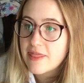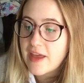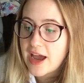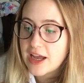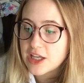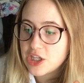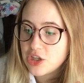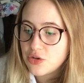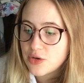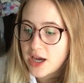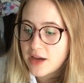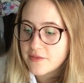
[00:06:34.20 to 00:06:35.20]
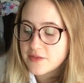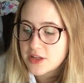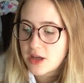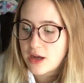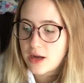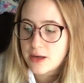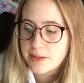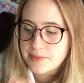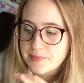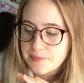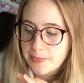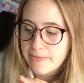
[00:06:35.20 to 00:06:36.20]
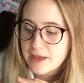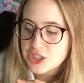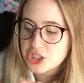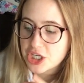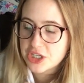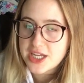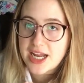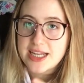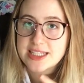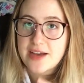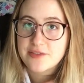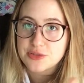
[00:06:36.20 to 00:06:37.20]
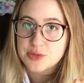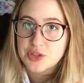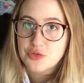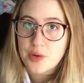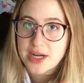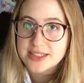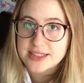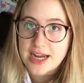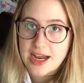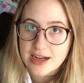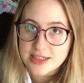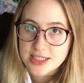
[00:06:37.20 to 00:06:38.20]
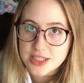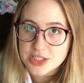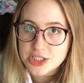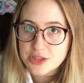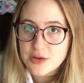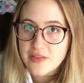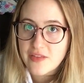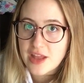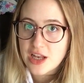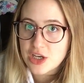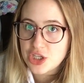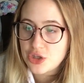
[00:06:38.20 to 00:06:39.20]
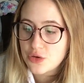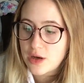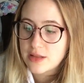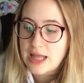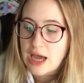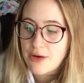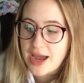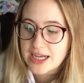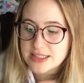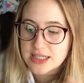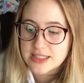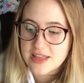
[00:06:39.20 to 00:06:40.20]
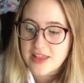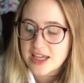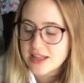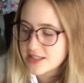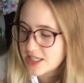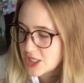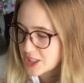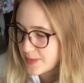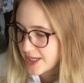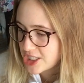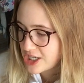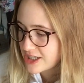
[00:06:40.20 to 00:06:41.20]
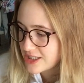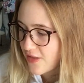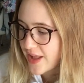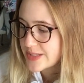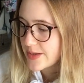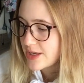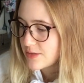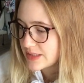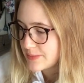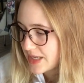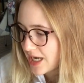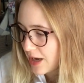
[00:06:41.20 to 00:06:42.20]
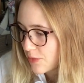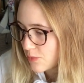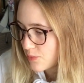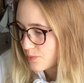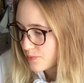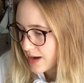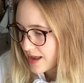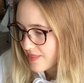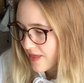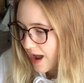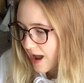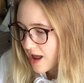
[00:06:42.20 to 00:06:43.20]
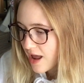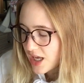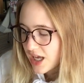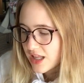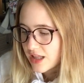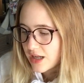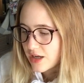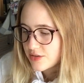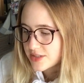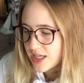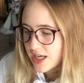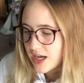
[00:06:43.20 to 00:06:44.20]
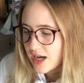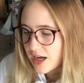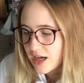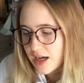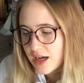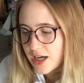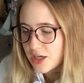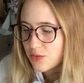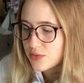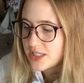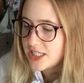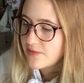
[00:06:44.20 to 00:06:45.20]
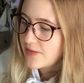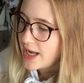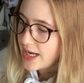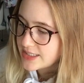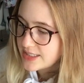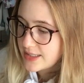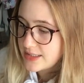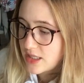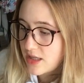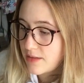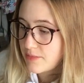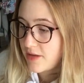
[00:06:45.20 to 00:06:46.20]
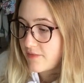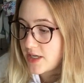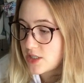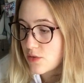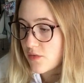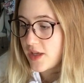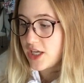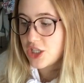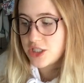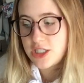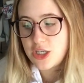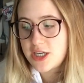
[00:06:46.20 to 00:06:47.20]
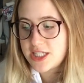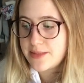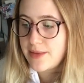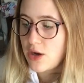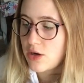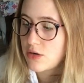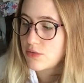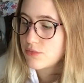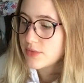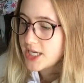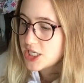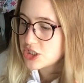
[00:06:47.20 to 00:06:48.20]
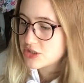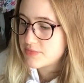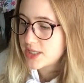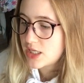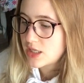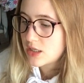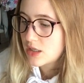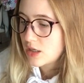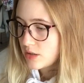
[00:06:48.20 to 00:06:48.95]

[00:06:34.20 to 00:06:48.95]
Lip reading: that you have the sugar daddies have to request access to, and then you allow access and they can see those pictures. So that's what he was meaning by that. And then I was like, haha, I don't really give access to them if I don't think you're serious about an arrangement.